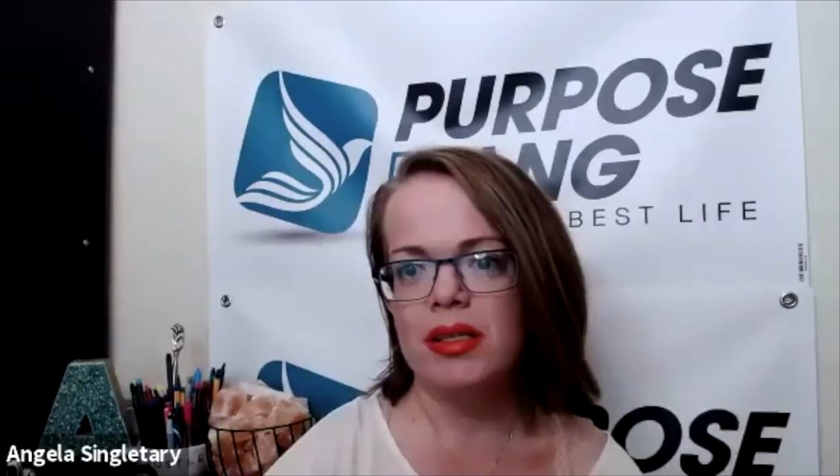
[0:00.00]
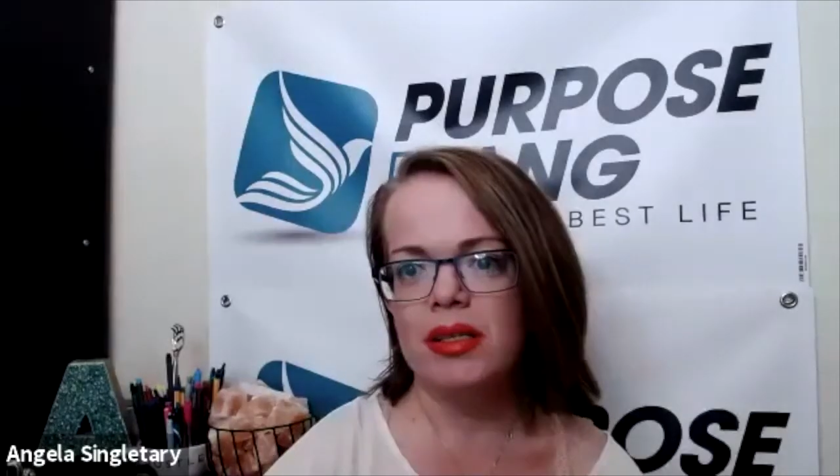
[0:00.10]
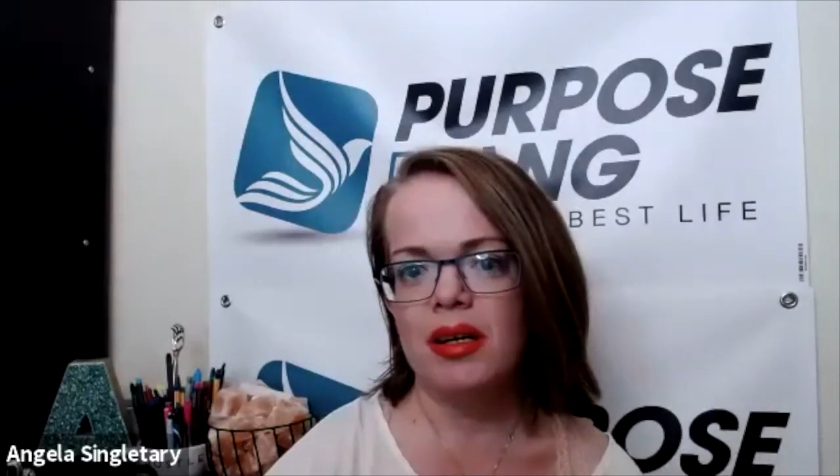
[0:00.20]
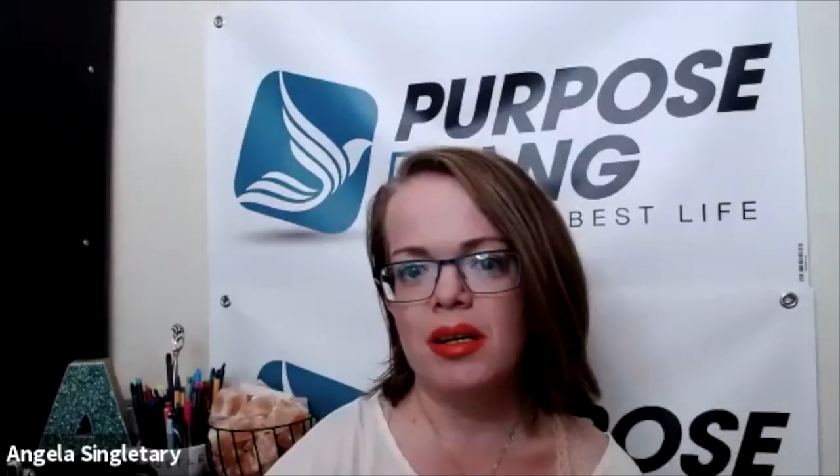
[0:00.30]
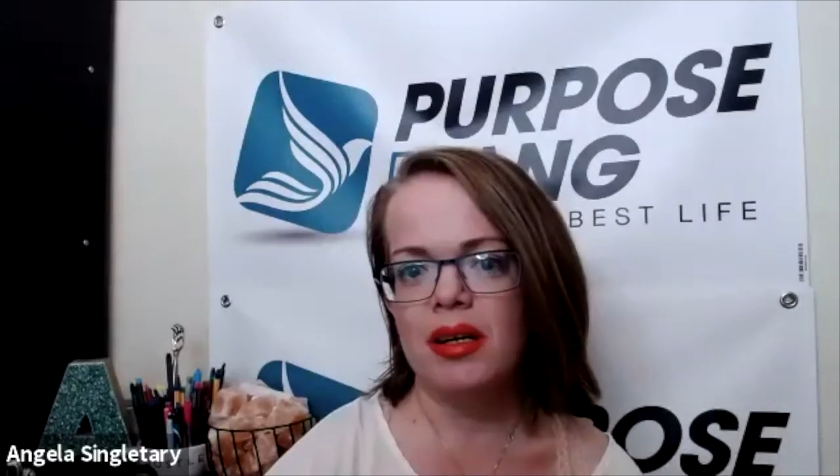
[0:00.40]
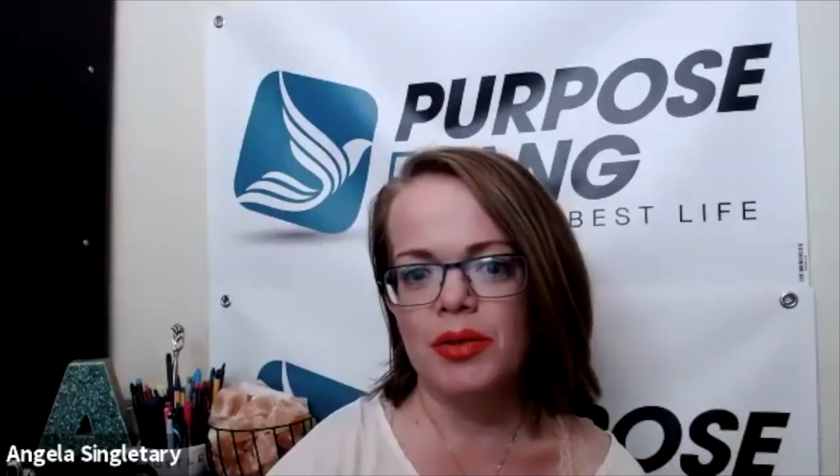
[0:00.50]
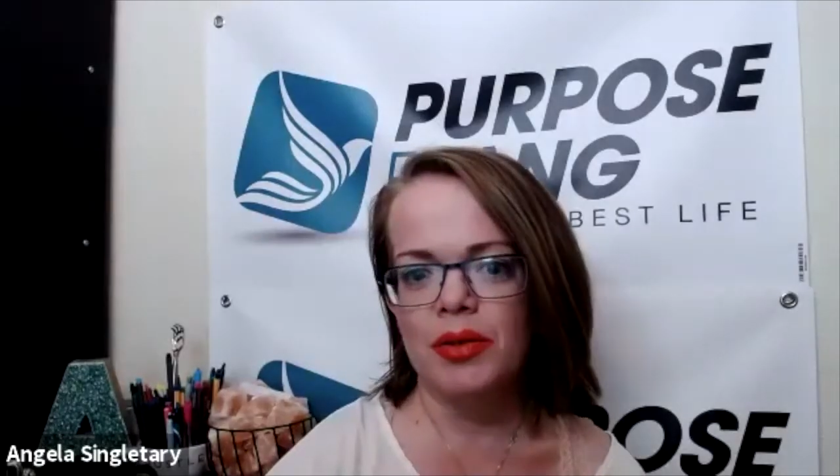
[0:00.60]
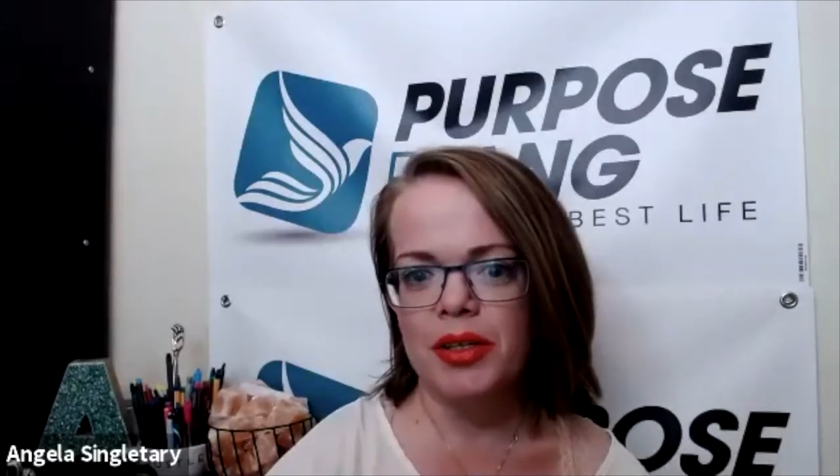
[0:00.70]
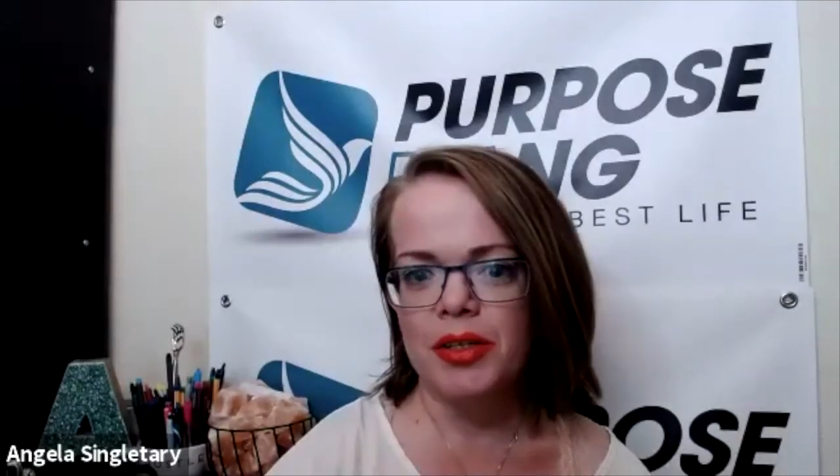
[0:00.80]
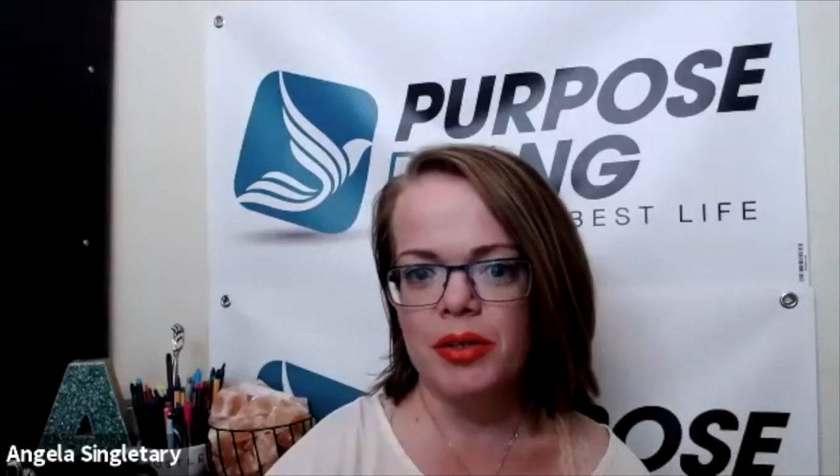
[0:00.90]
a
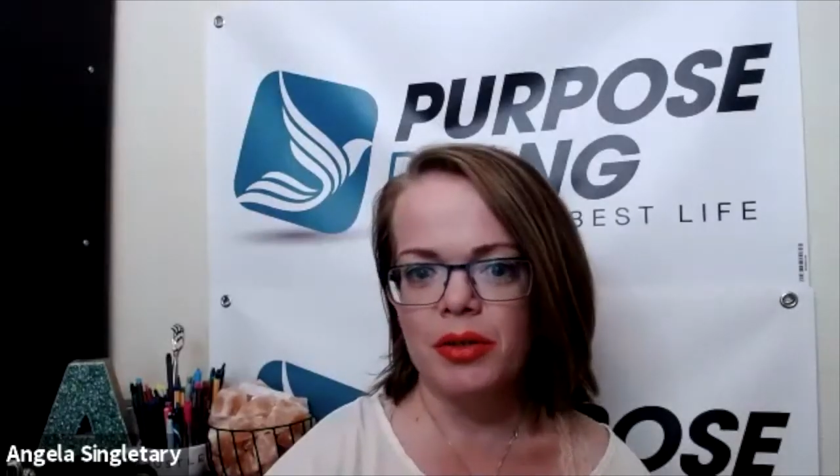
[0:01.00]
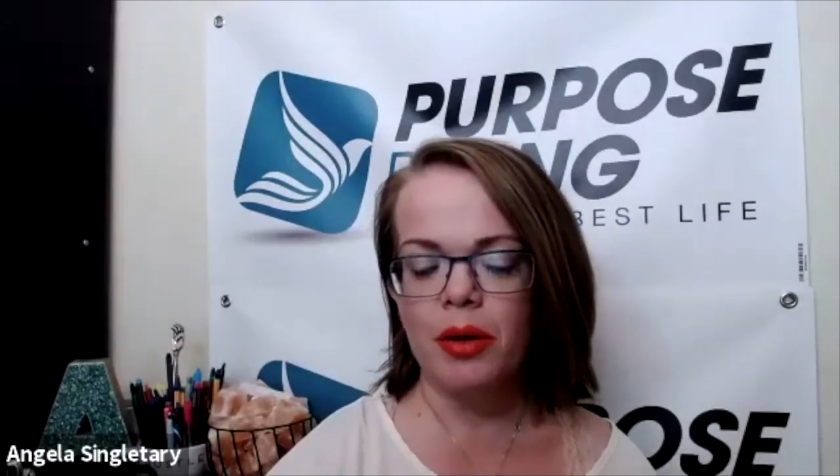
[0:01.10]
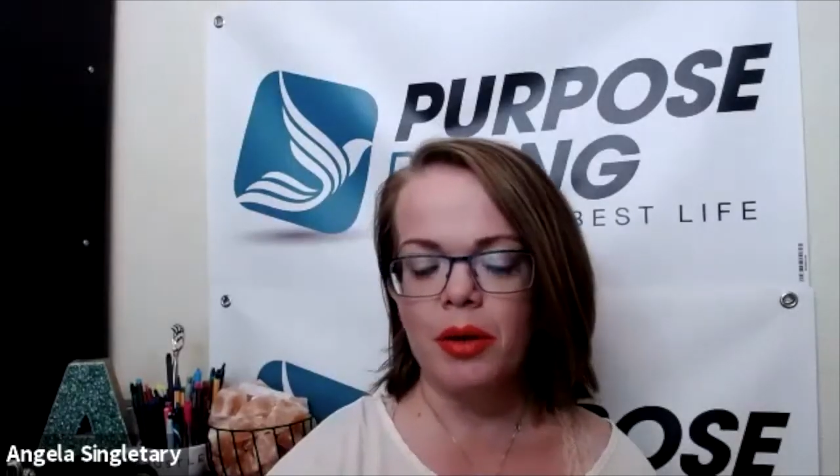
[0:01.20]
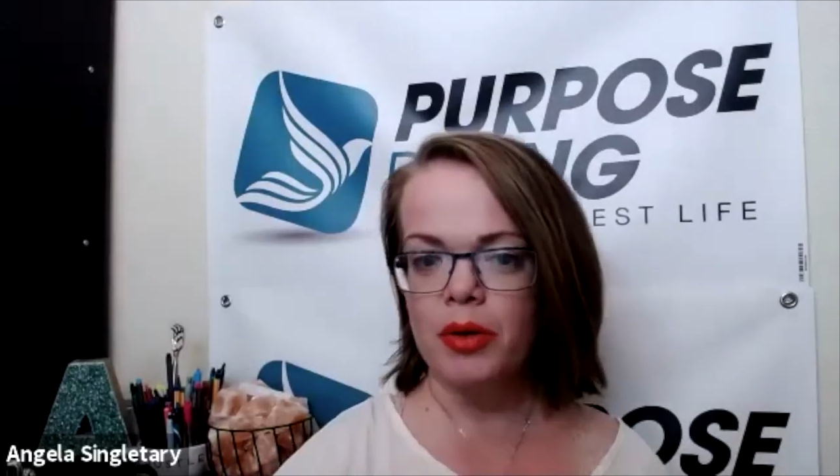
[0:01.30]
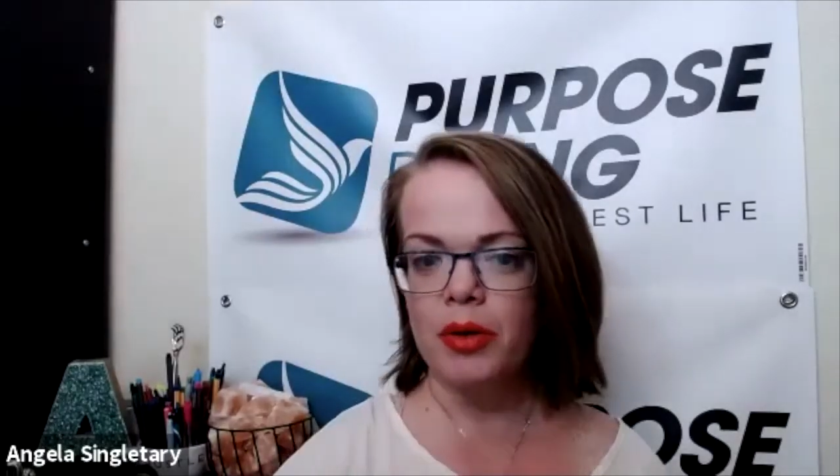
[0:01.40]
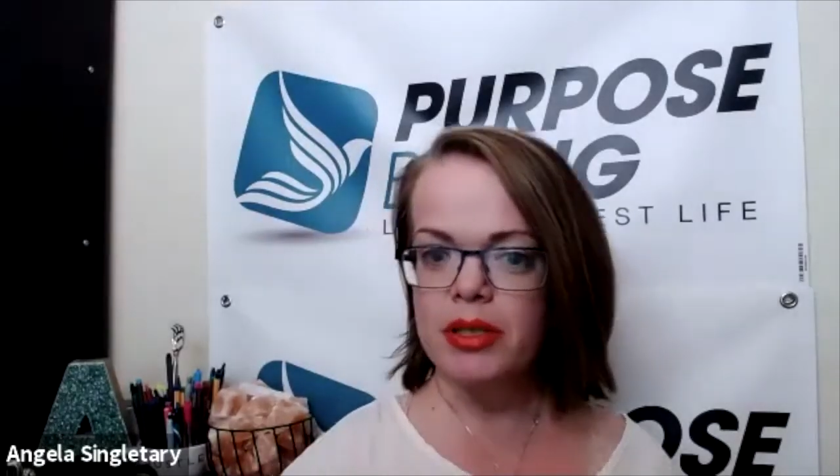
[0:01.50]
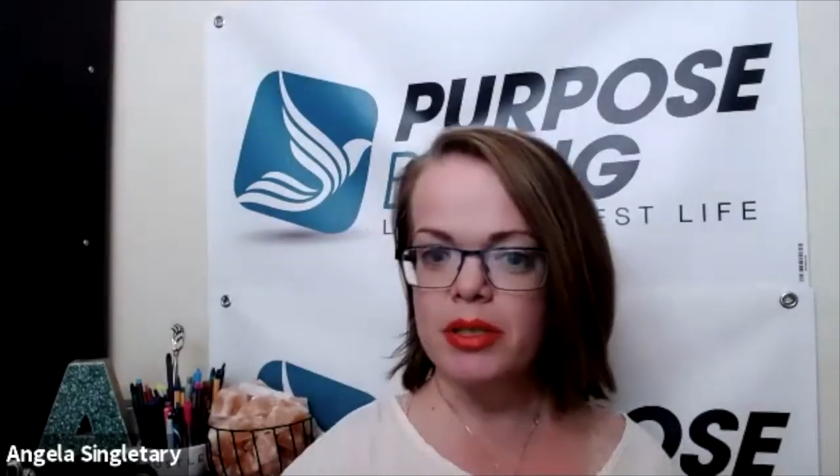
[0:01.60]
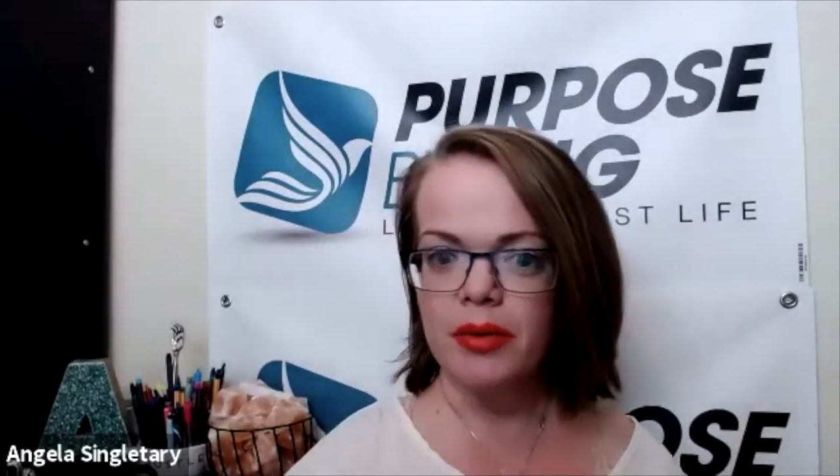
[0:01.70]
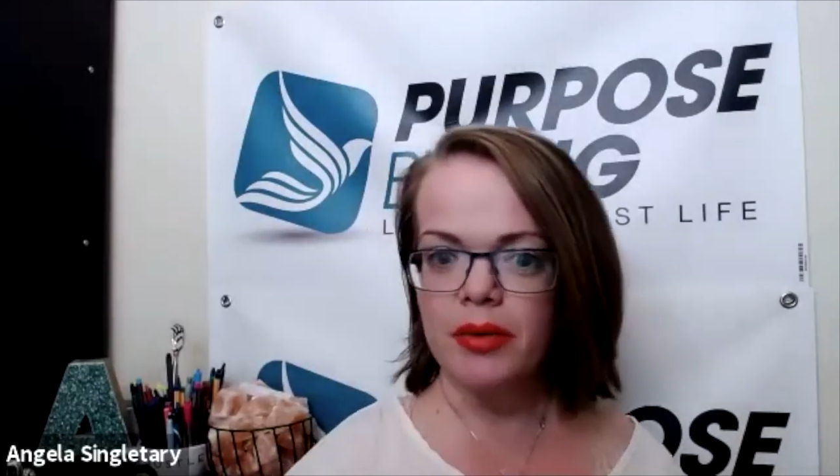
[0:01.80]
traditional emergency